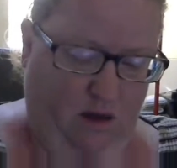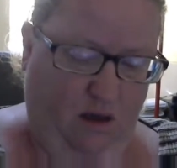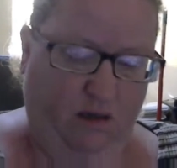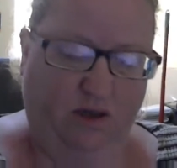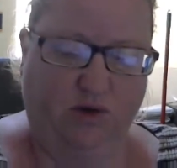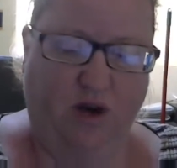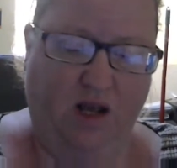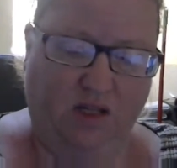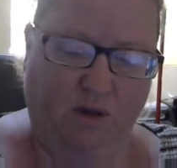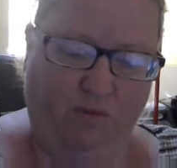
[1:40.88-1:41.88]
and this one
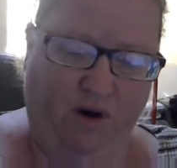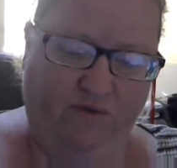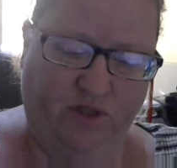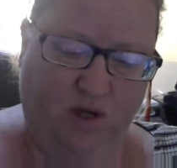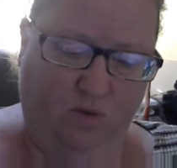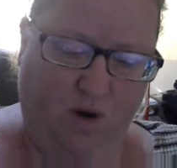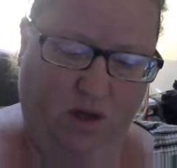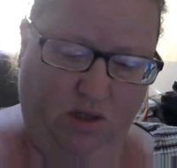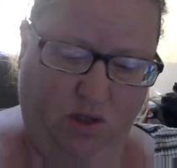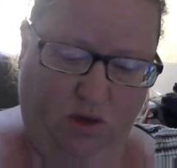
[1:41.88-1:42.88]
has the prophecy
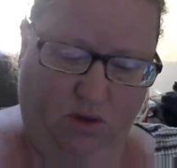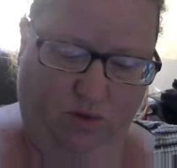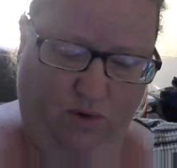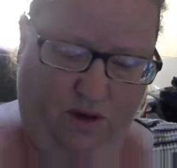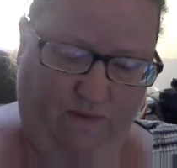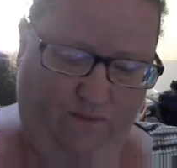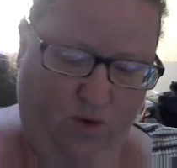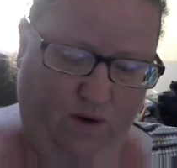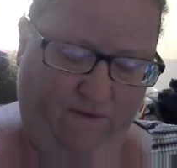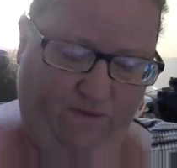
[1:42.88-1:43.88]
one, two, three,
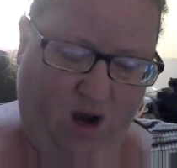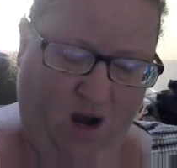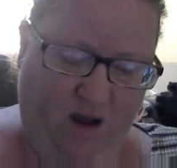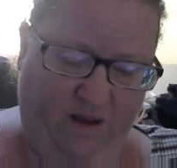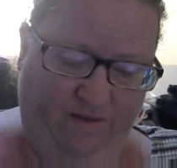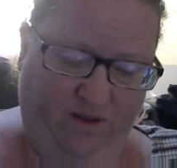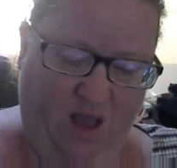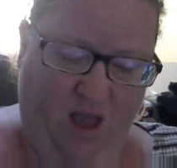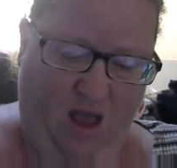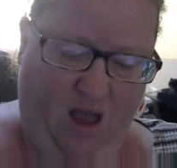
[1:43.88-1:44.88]
four, five,
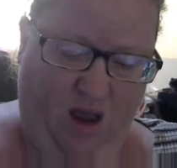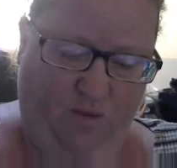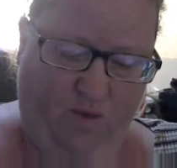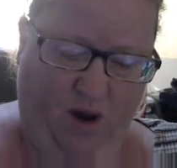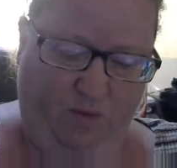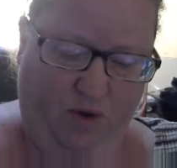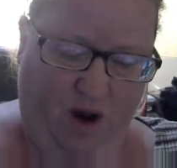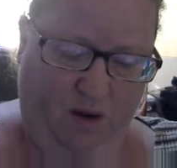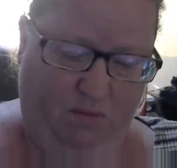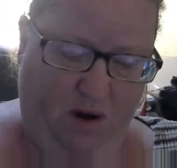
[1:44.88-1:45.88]
and Ray
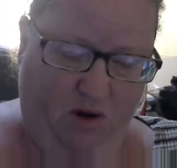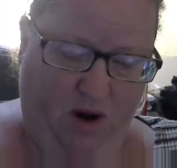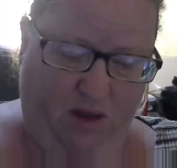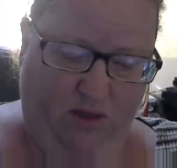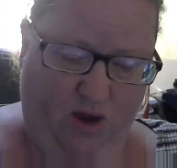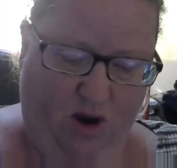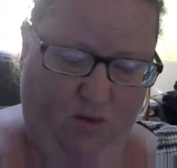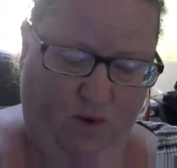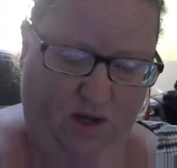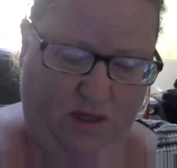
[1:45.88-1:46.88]
Bradbury, There
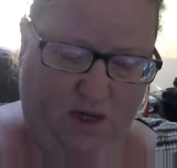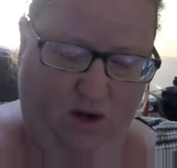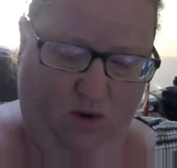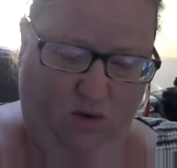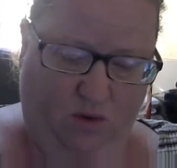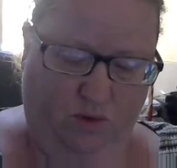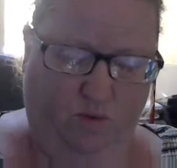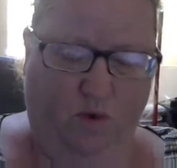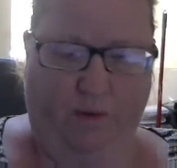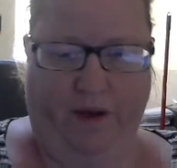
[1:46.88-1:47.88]
Was an Old
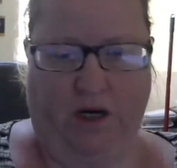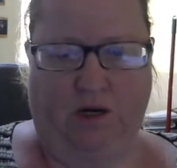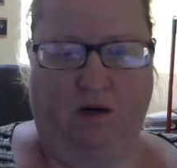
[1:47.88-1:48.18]
Woman.